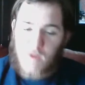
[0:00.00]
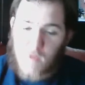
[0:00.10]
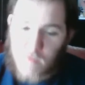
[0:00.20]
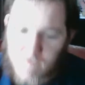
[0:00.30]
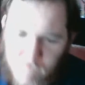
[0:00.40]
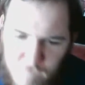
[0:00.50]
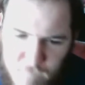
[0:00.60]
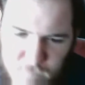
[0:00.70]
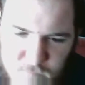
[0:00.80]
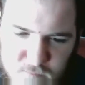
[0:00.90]
Hello
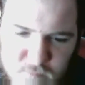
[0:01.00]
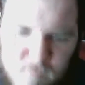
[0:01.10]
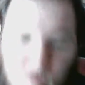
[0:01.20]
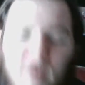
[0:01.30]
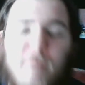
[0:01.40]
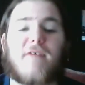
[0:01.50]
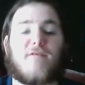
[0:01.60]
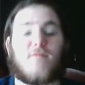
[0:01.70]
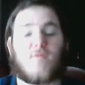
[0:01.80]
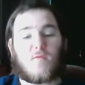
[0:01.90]
and welcome back
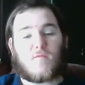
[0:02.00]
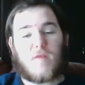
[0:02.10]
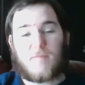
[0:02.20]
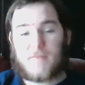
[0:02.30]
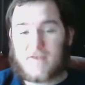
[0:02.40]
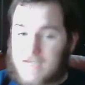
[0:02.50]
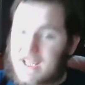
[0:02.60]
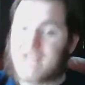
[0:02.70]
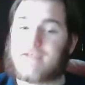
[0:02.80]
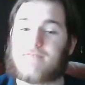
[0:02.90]
to the LPS
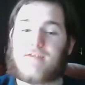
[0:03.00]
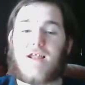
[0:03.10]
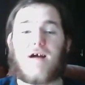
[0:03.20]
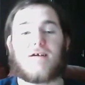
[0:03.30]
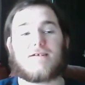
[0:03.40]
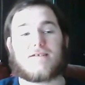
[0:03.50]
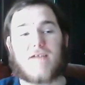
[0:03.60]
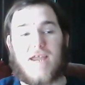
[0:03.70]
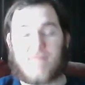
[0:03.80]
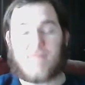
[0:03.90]
Classic Reload,
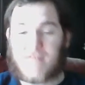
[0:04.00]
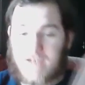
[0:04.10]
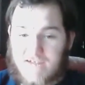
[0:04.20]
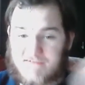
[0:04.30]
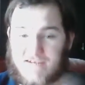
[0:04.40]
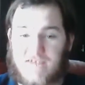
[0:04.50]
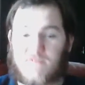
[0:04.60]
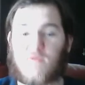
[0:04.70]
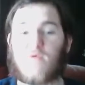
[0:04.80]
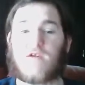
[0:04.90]
and we can actually take
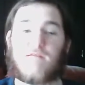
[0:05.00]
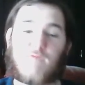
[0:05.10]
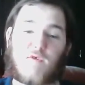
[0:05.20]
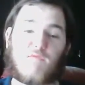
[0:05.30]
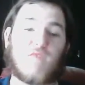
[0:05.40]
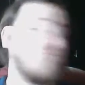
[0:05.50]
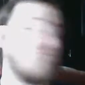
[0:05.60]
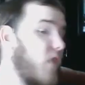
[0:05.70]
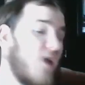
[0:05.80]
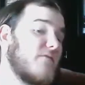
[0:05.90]
two, because the first one,
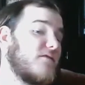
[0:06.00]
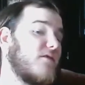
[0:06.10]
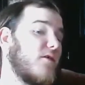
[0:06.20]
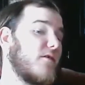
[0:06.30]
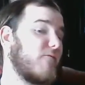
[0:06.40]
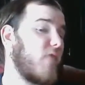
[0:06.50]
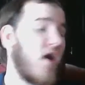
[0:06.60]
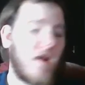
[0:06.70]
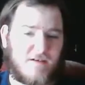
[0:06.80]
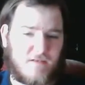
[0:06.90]
while
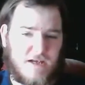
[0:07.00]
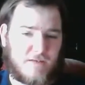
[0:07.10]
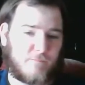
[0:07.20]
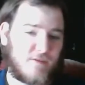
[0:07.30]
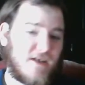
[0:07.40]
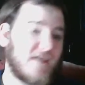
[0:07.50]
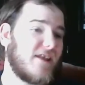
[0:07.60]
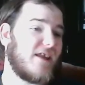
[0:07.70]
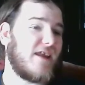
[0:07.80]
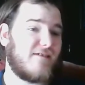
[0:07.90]
I
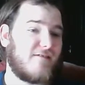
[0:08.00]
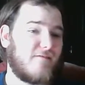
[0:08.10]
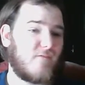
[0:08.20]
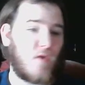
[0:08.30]
completed it, there